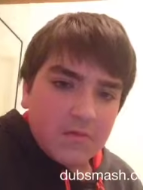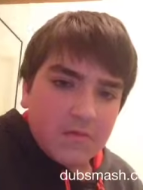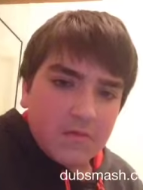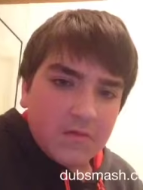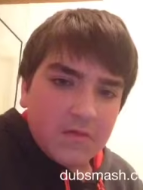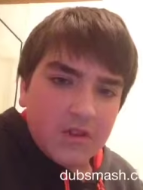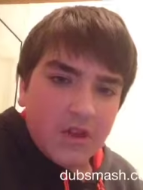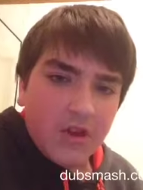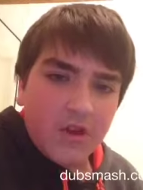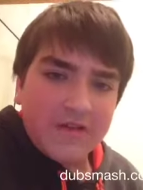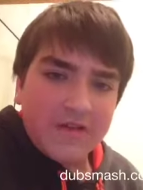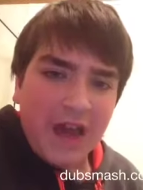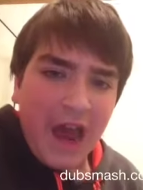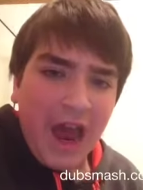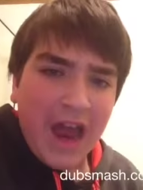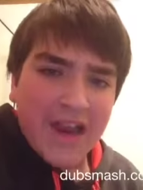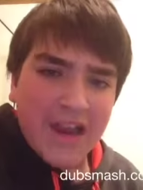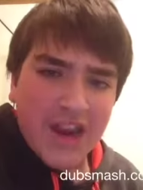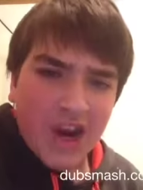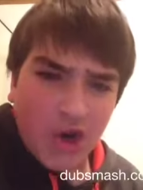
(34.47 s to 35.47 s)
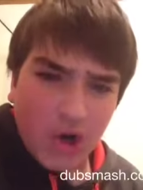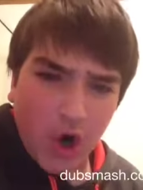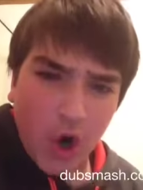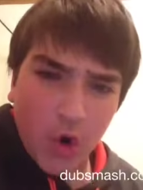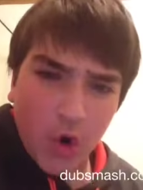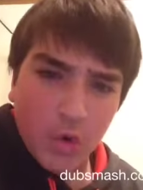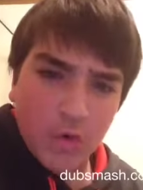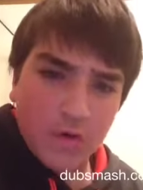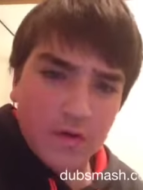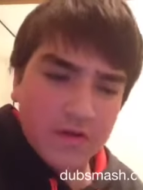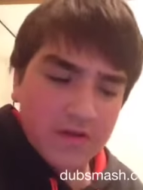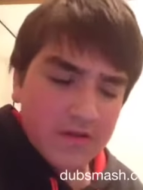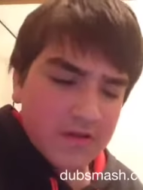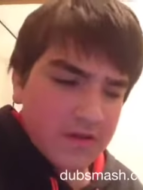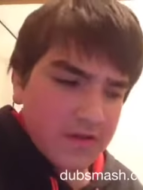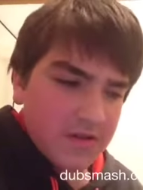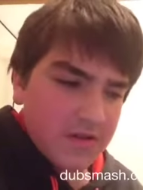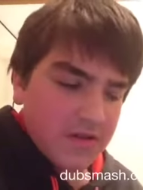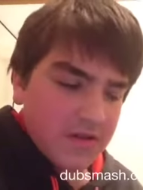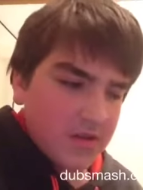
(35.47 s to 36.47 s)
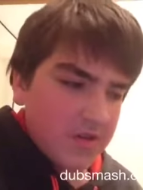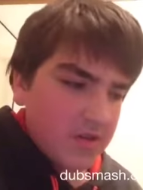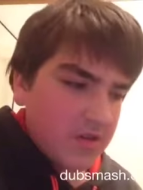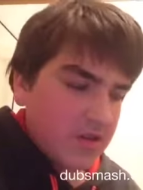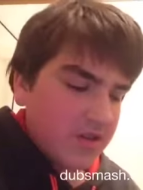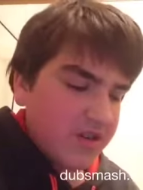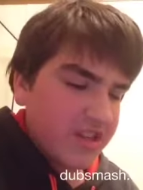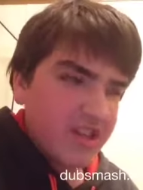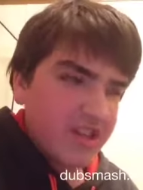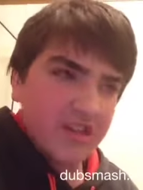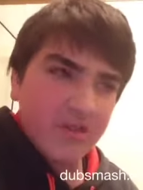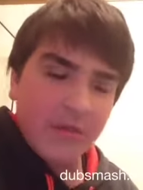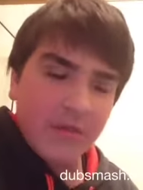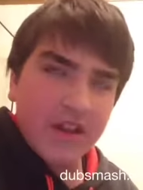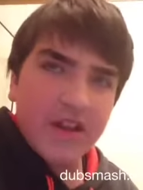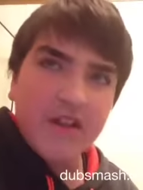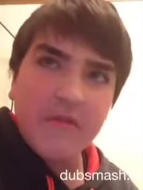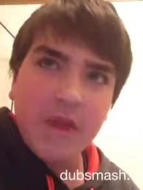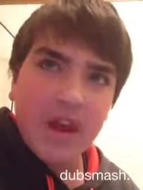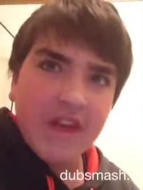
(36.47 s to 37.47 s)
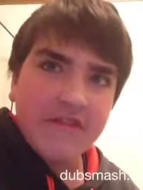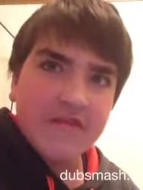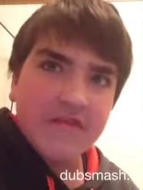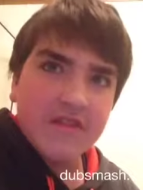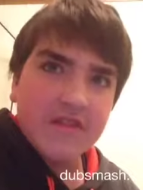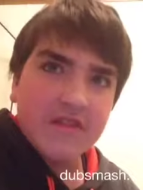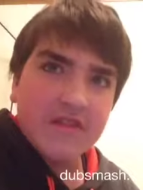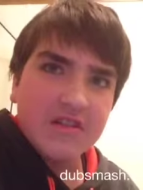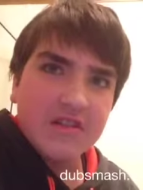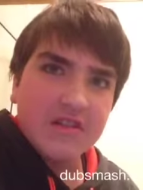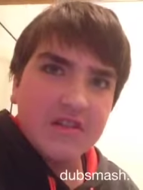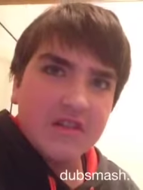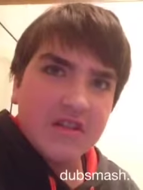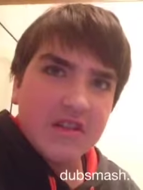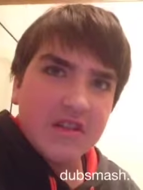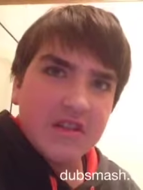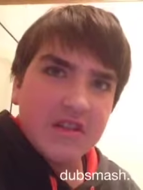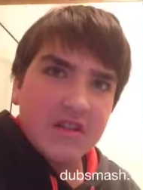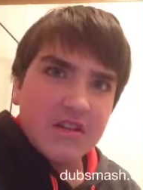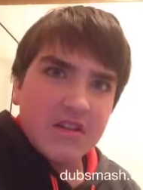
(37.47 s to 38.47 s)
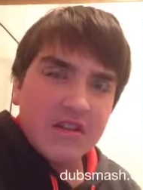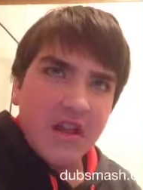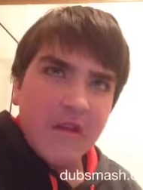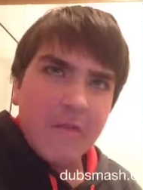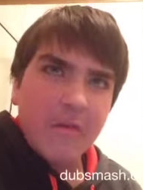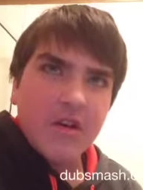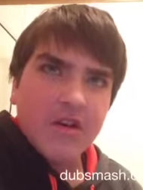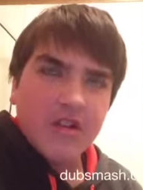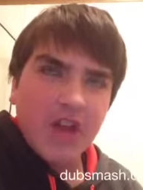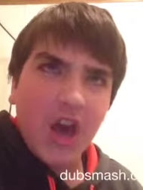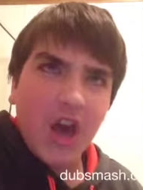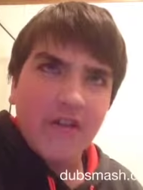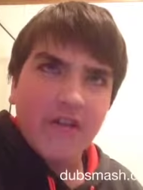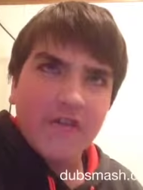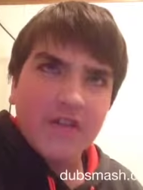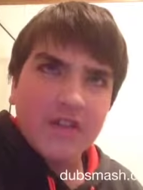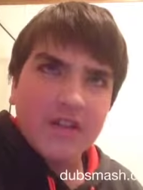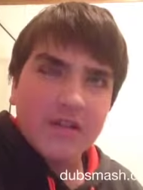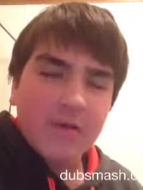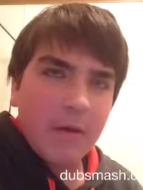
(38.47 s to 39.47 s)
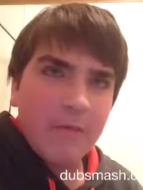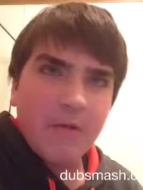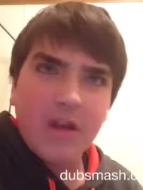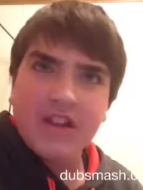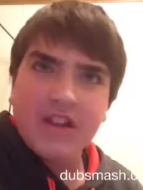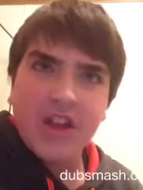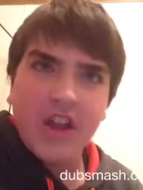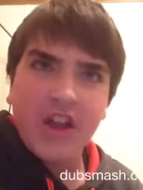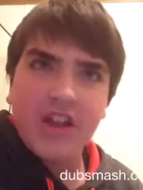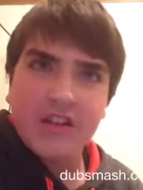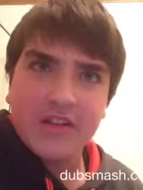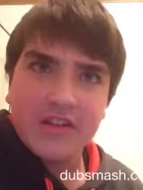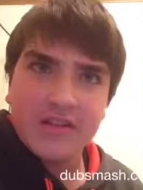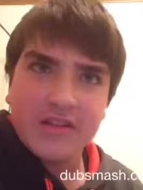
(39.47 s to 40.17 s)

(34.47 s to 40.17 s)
You either die a hero, or you live long enough to see yourself become the villain.